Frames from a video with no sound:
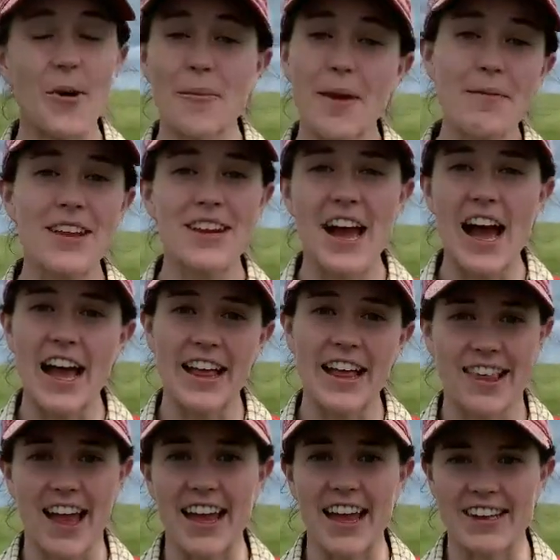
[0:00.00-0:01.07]
maybe not
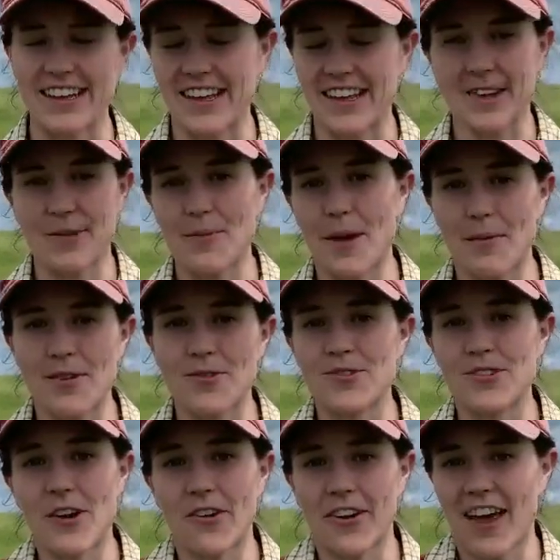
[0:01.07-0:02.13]
scientists or maybe who
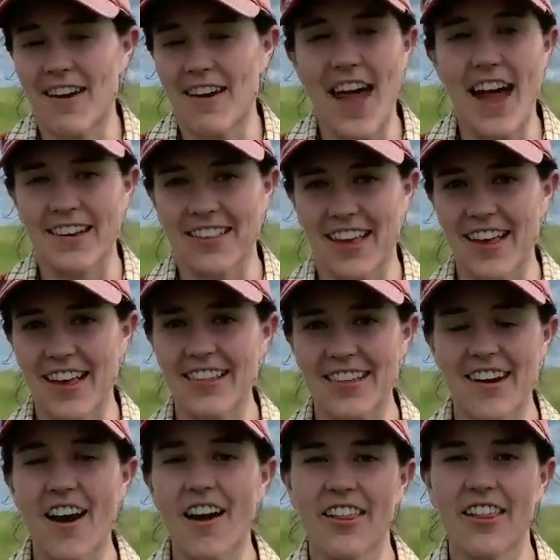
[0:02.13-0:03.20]
don't have access
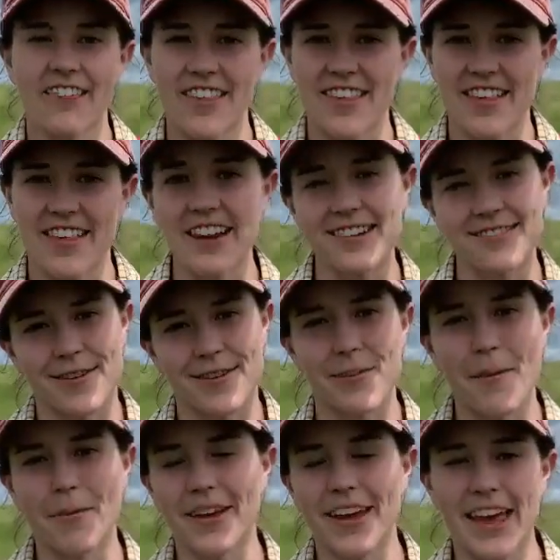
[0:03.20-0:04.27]
to all of the scientific
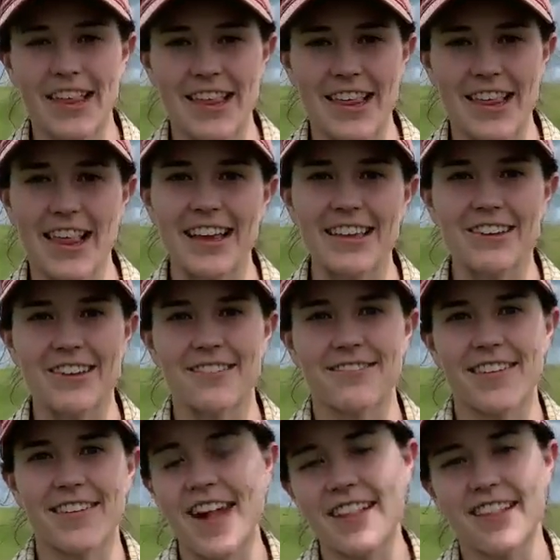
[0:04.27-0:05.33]
publications that you can
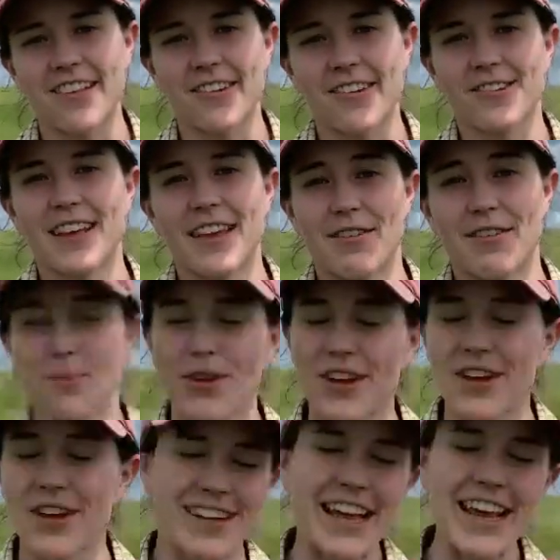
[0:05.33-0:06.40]
find. So giving
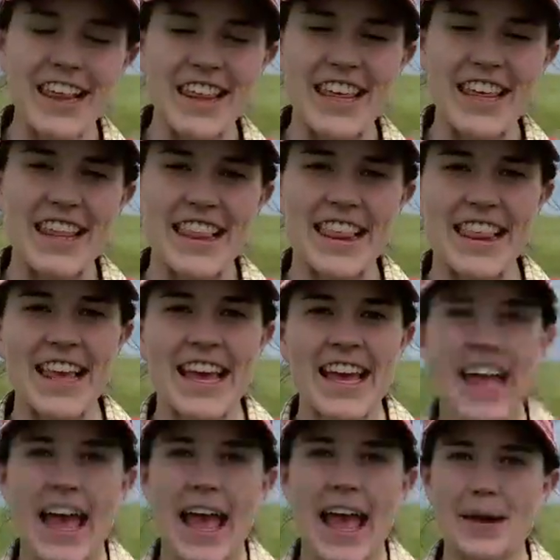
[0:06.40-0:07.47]
presentations
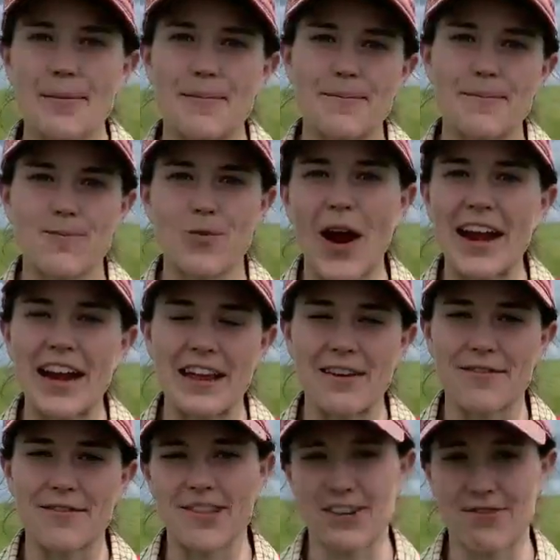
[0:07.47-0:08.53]
and writing
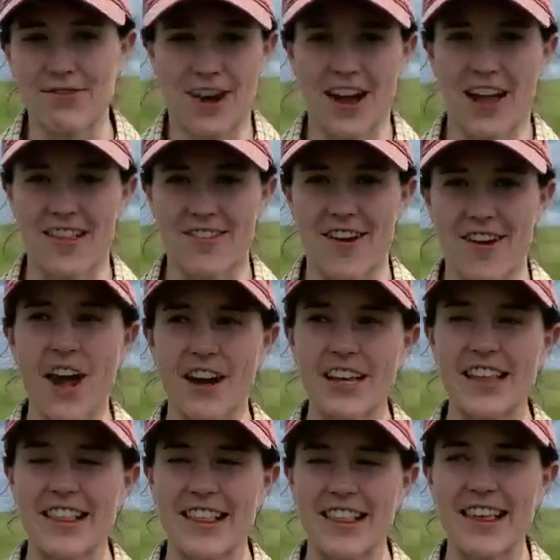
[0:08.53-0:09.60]
for different kinds of
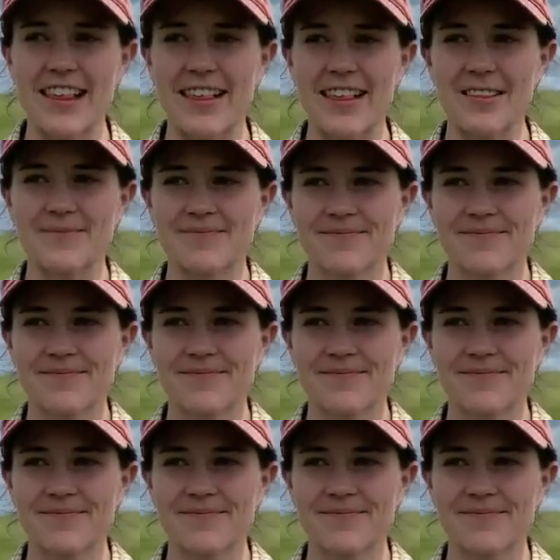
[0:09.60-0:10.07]
audiences.